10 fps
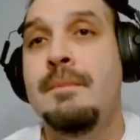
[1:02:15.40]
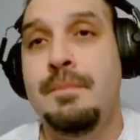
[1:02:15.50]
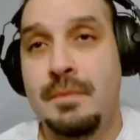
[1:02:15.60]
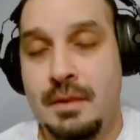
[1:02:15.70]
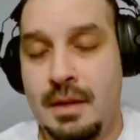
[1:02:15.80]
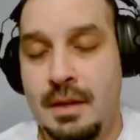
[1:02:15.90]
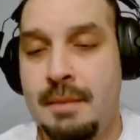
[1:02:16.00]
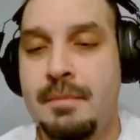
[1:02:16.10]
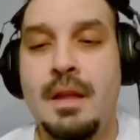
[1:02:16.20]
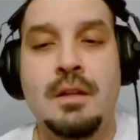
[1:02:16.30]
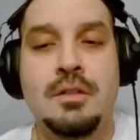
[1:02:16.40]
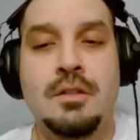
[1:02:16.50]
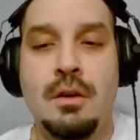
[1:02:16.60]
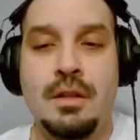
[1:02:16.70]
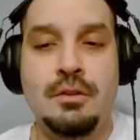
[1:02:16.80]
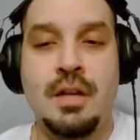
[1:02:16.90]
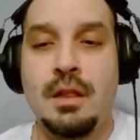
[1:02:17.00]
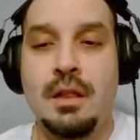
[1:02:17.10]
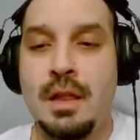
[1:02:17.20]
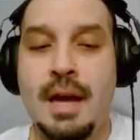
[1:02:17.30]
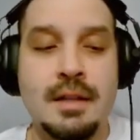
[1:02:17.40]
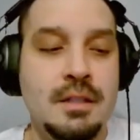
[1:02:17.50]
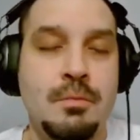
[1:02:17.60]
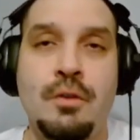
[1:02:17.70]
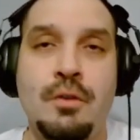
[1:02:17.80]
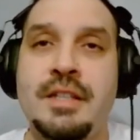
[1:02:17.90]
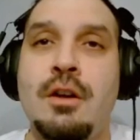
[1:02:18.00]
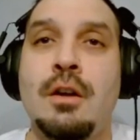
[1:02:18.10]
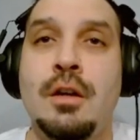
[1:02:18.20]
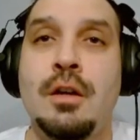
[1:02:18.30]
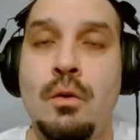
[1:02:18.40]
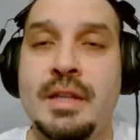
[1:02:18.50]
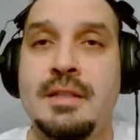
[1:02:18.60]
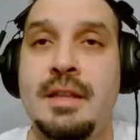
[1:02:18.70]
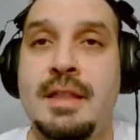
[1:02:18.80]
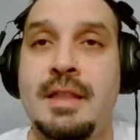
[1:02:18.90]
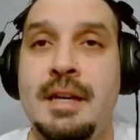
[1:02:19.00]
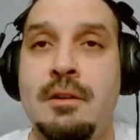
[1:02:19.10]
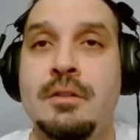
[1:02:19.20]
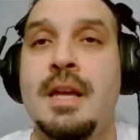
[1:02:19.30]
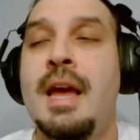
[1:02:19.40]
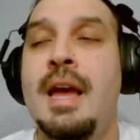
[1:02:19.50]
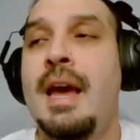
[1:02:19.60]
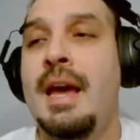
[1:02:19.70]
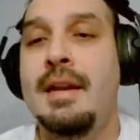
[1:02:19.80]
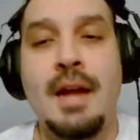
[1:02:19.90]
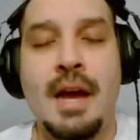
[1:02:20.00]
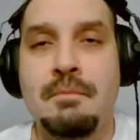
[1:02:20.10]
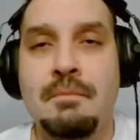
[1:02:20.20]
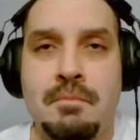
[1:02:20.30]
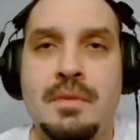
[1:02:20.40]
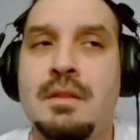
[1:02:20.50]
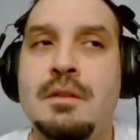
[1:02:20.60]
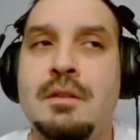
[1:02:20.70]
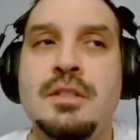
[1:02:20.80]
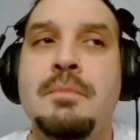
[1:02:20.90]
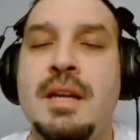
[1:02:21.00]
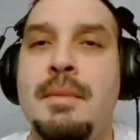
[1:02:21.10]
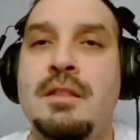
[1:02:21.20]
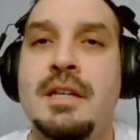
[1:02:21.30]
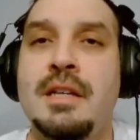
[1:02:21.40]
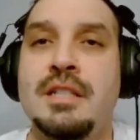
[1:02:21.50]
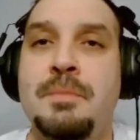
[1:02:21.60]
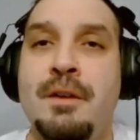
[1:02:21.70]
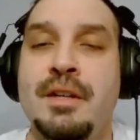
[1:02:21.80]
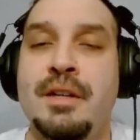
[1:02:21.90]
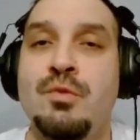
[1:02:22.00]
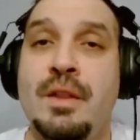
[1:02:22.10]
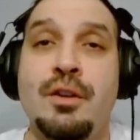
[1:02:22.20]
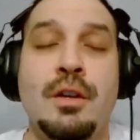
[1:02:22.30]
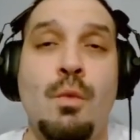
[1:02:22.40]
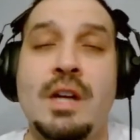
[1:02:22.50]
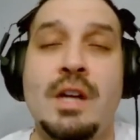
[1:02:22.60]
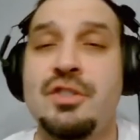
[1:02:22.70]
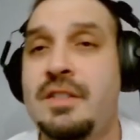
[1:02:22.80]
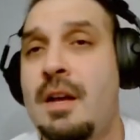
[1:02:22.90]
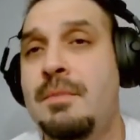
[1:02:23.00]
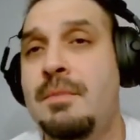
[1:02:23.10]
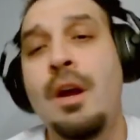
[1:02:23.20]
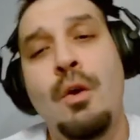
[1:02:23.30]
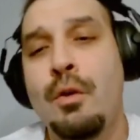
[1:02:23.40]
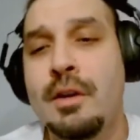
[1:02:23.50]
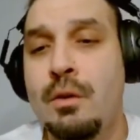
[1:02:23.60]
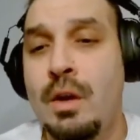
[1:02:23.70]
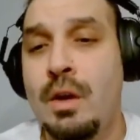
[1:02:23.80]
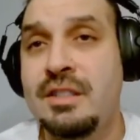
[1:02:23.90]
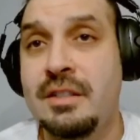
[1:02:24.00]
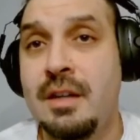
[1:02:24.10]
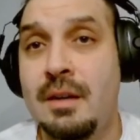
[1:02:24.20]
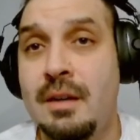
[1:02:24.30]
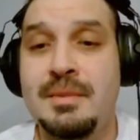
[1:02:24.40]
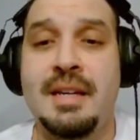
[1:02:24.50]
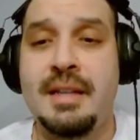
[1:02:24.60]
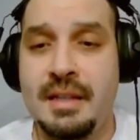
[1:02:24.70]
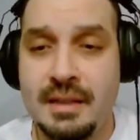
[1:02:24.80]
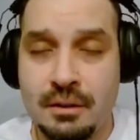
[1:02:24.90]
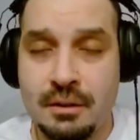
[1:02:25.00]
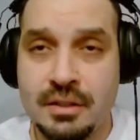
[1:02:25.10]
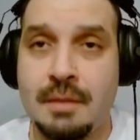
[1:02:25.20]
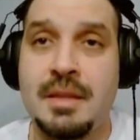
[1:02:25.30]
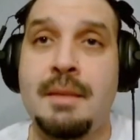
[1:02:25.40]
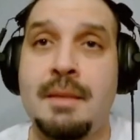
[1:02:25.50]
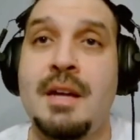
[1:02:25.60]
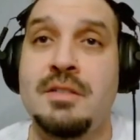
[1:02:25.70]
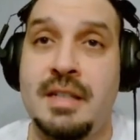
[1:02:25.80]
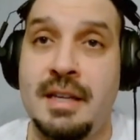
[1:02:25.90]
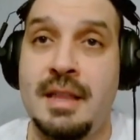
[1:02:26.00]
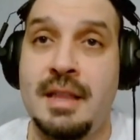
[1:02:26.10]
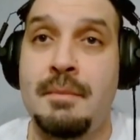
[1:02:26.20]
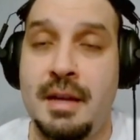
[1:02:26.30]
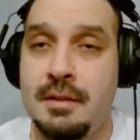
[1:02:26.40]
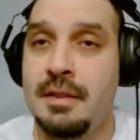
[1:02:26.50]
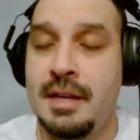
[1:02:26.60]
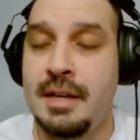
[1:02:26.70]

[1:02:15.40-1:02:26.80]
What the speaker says: Yep. So there's a lot of these movies are going to the theaters, and there's something about the experience, whether you're going to watch it subbed or you're going to watch it dubbed. There's something about seeing them in the theaters.